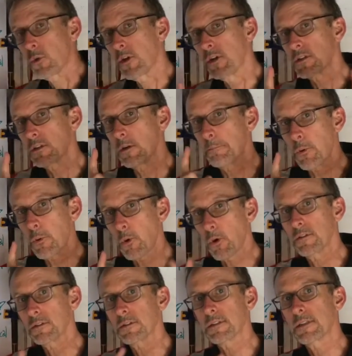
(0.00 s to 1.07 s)
there's an
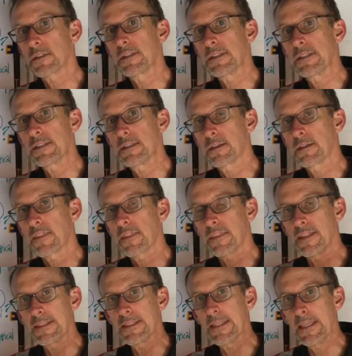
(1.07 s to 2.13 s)
important
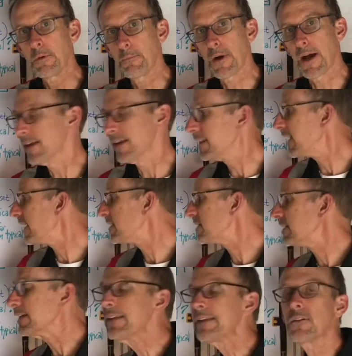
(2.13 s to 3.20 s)
thing to keep in mind, and that is
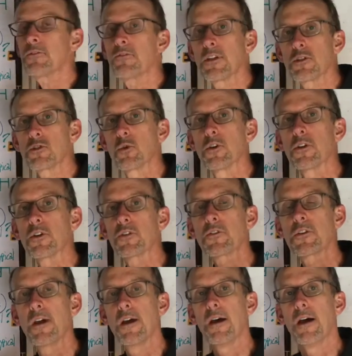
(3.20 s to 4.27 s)
individuals
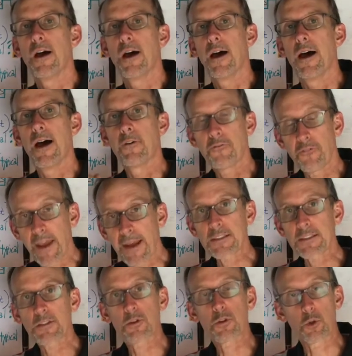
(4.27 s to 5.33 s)

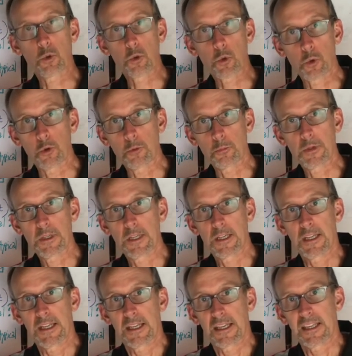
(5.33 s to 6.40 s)
affect the group.
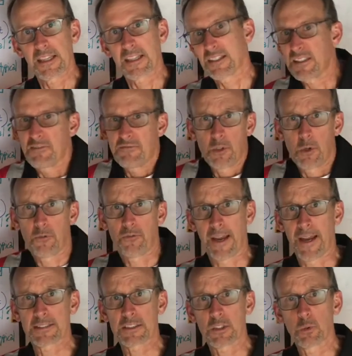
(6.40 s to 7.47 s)
Because if I
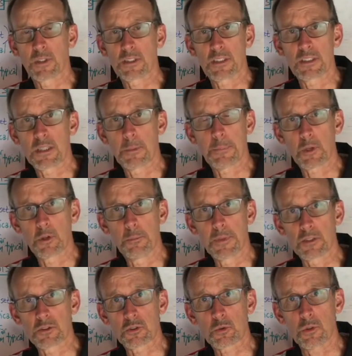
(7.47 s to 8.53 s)
asked you what's a typical
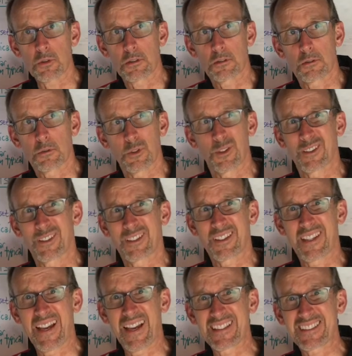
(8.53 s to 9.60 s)
middle schooler, well,
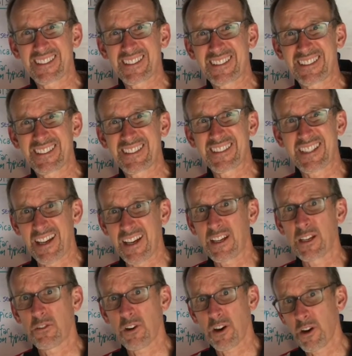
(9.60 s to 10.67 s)
that's kind
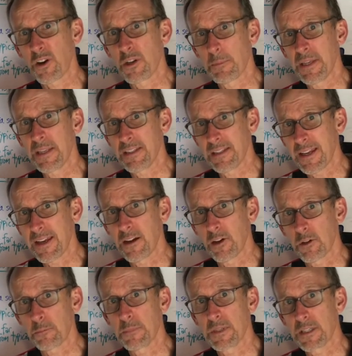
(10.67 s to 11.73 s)
of hard to pin
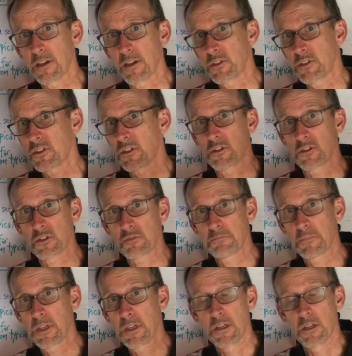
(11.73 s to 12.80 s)
down because there's
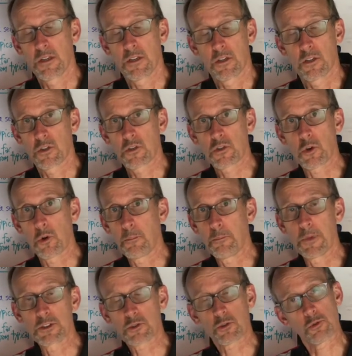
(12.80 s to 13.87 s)
so
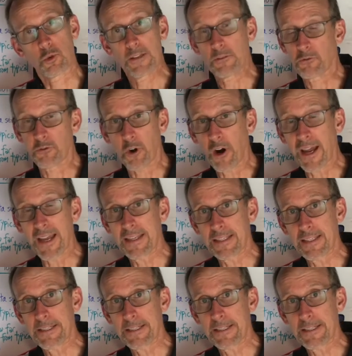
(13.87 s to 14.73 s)
much great variety.